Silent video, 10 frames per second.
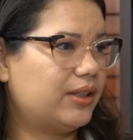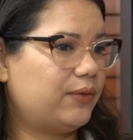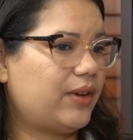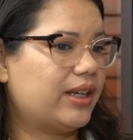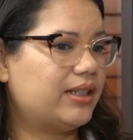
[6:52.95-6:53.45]
is
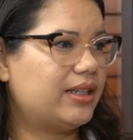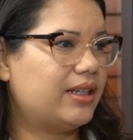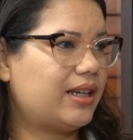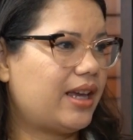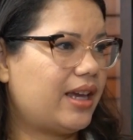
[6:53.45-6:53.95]

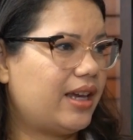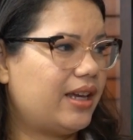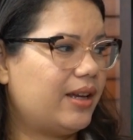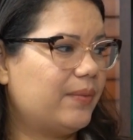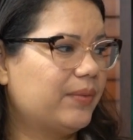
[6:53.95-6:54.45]
finding
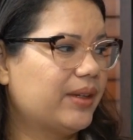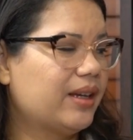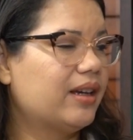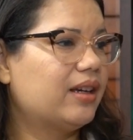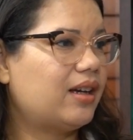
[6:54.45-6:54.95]
a
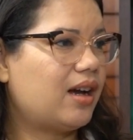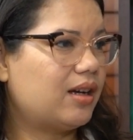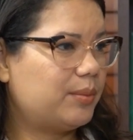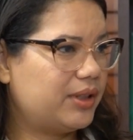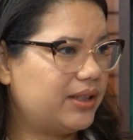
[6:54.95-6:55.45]

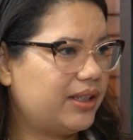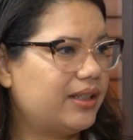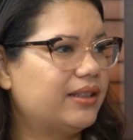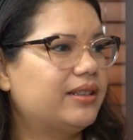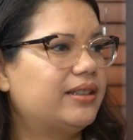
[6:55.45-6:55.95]

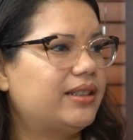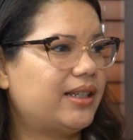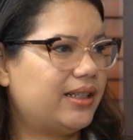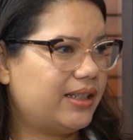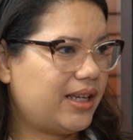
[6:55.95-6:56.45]
competent,
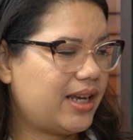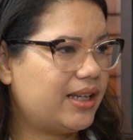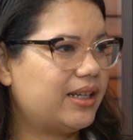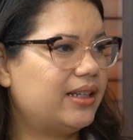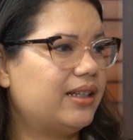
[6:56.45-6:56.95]

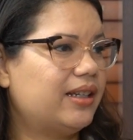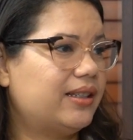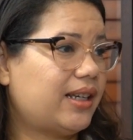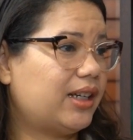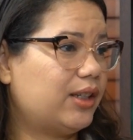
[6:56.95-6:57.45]
dedicated
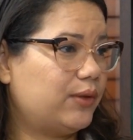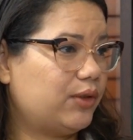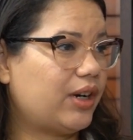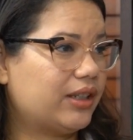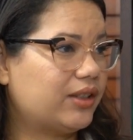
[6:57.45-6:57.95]
executive
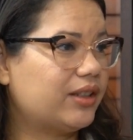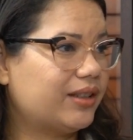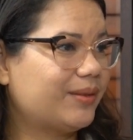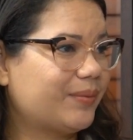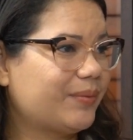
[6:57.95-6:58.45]

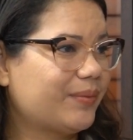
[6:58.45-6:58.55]
director.